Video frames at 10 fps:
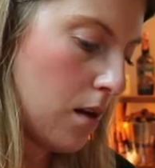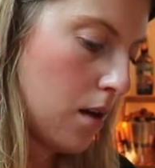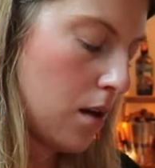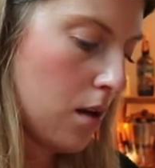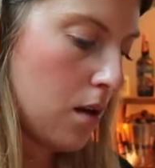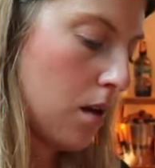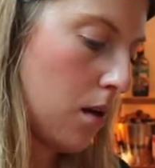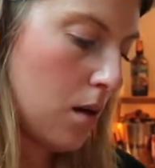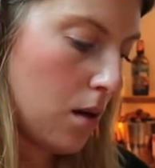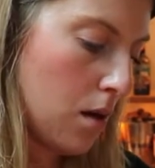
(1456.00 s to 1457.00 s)
to get
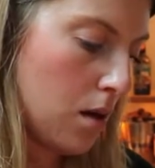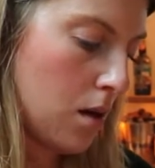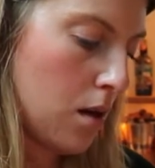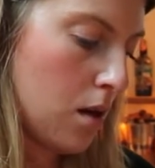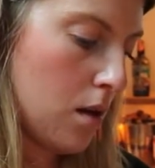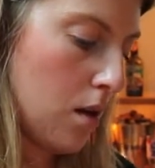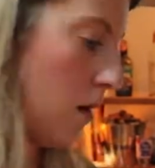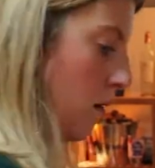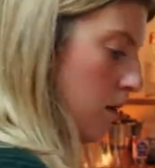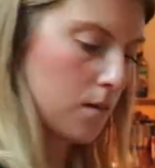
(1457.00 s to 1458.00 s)
these out of
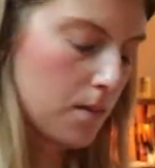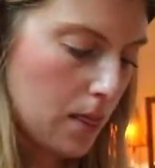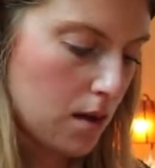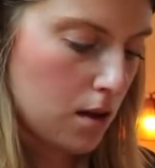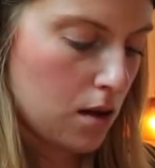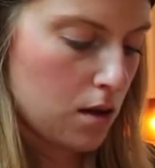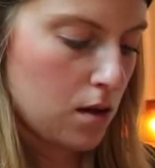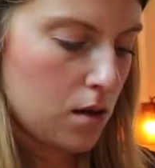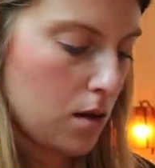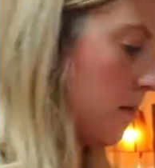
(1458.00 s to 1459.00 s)
the muffin
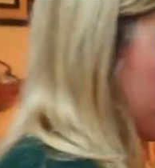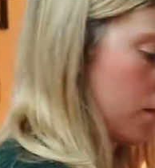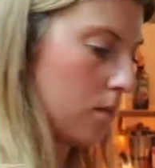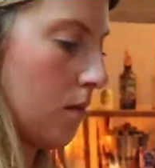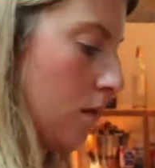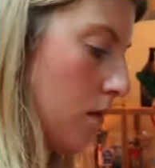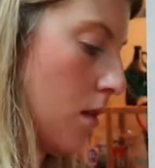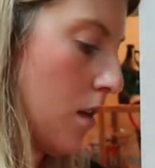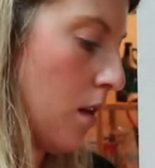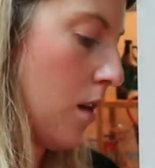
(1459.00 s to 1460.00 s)
tin. But
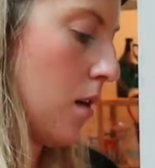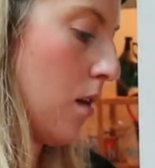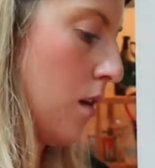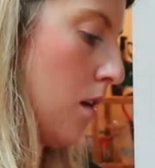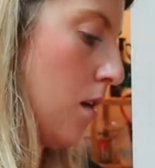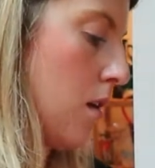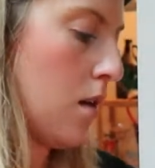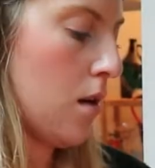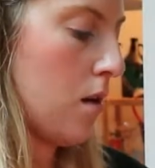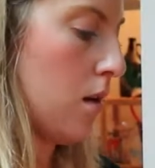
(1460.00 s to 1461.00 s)
I guess they were
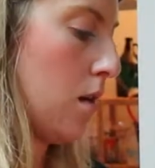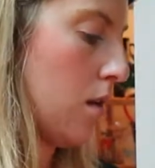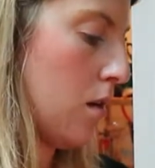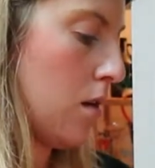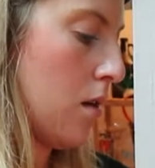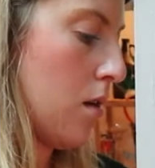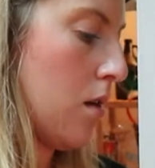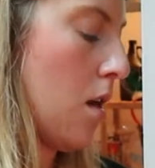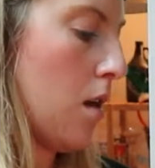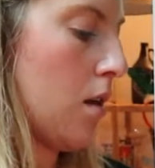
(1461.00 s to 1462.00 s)
just still barely
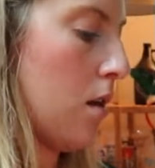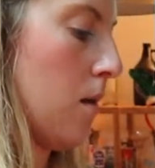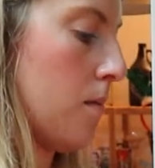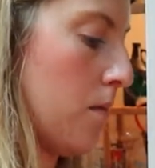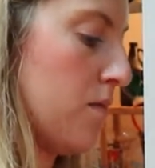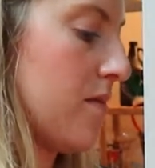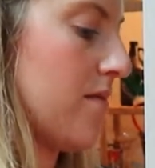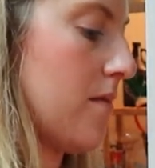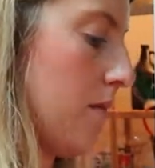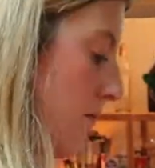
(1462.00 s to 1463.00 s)
warm whenever I went to
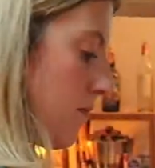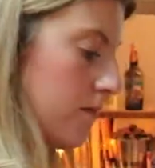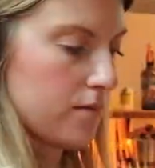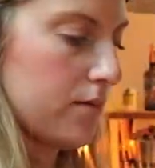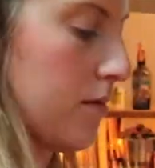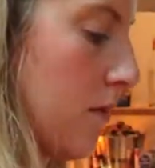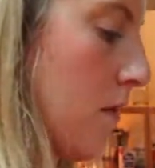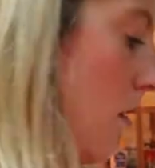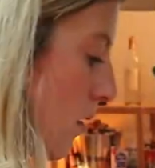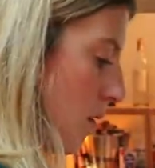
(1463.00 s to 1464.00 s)
put the icing on,
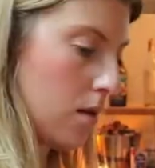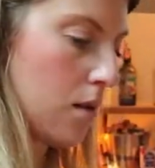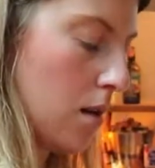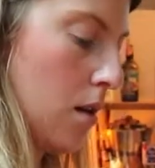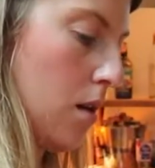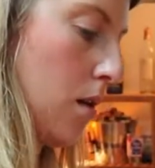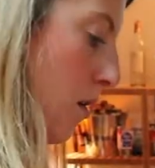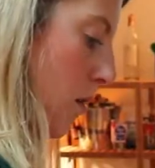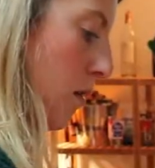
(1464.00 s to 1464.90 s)
because when I had put them